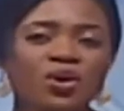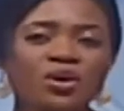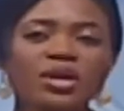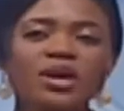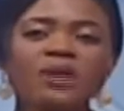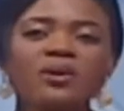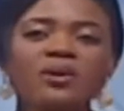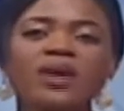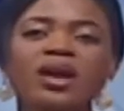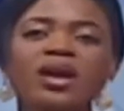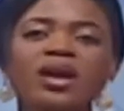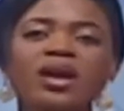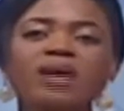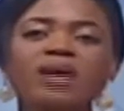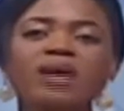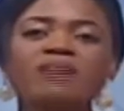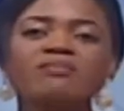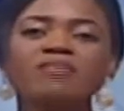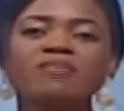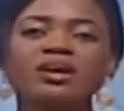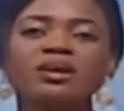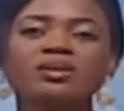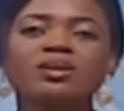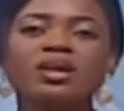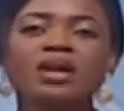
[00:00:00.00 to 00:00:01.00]
on
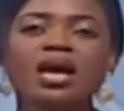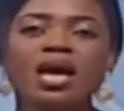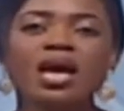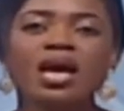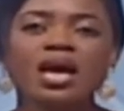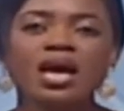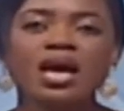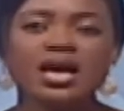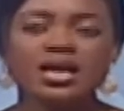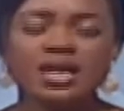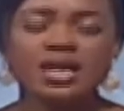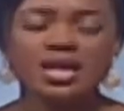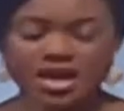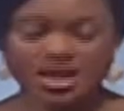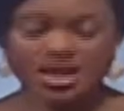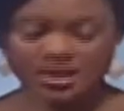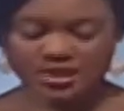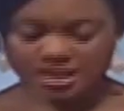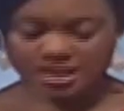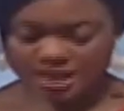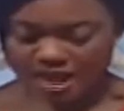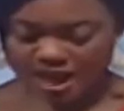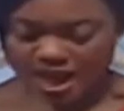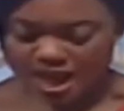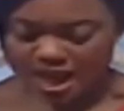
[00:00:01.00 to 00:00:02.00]
arrival and are
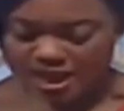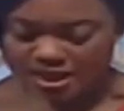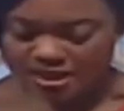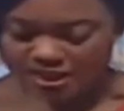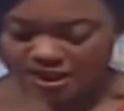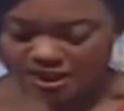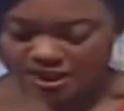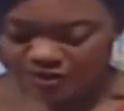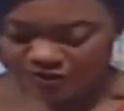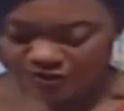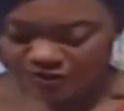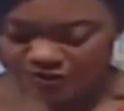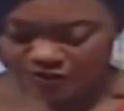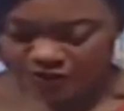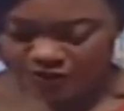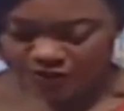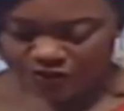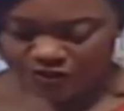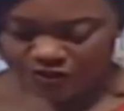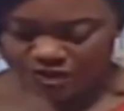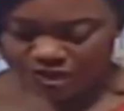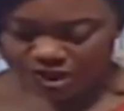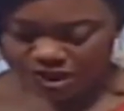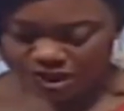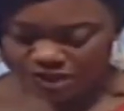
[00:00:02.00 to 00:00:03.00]
scanned
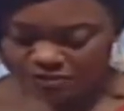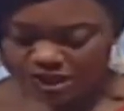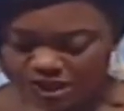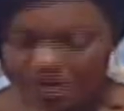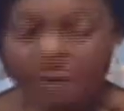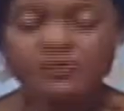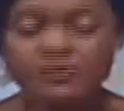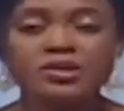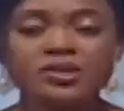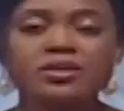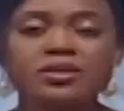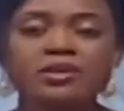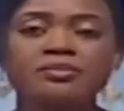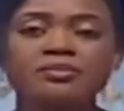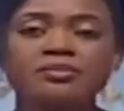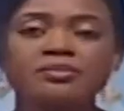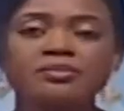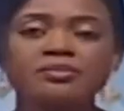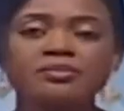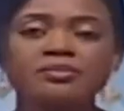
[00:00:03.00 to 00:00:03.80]
for symptoms.